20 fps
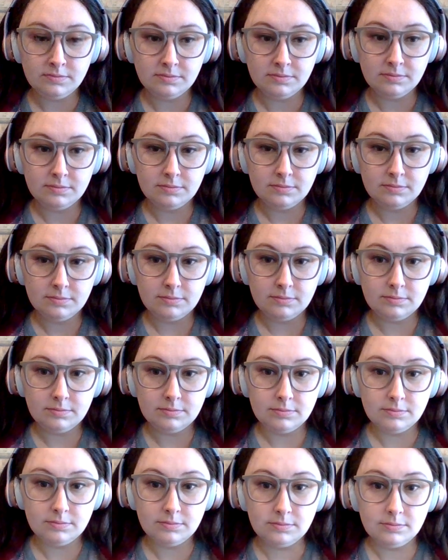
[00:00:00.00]

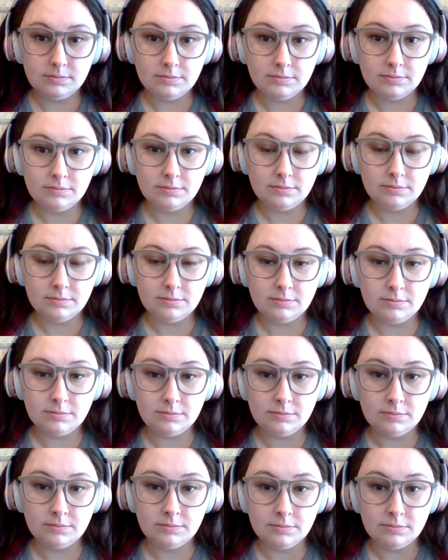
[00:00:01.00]

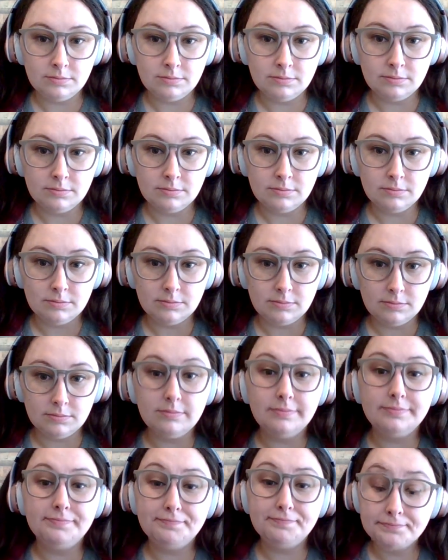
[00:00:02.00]

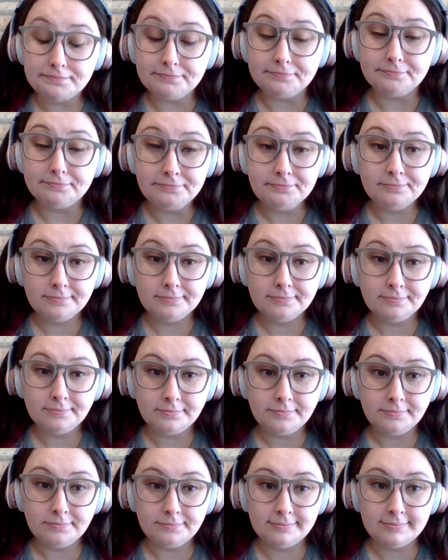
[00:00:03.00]

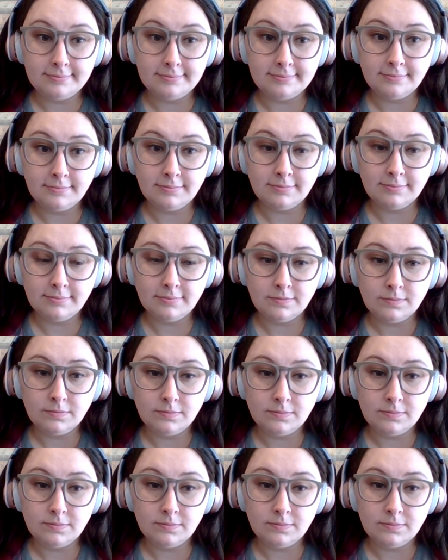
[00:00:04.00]
(silent)